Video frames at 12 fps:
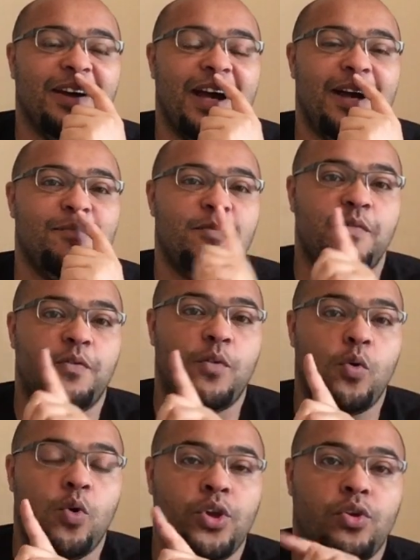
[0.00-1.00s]
Um,
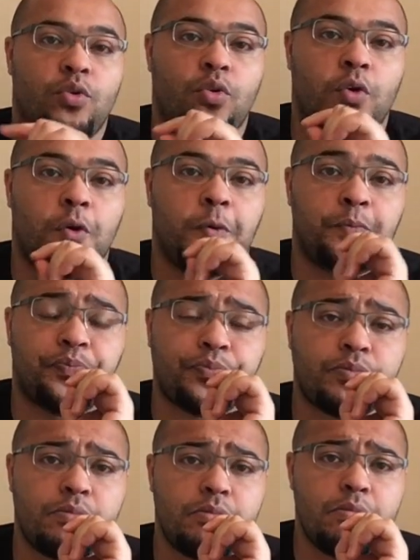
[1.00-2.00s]
for your
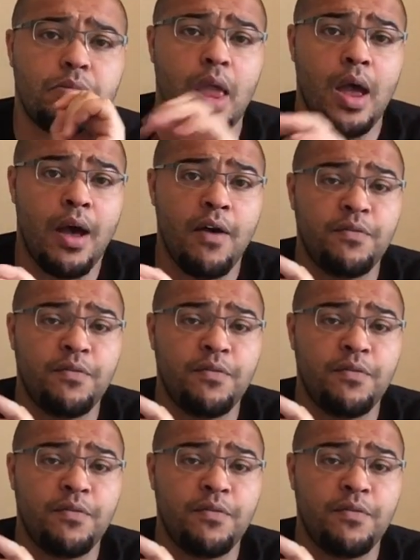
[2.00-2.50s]
uh,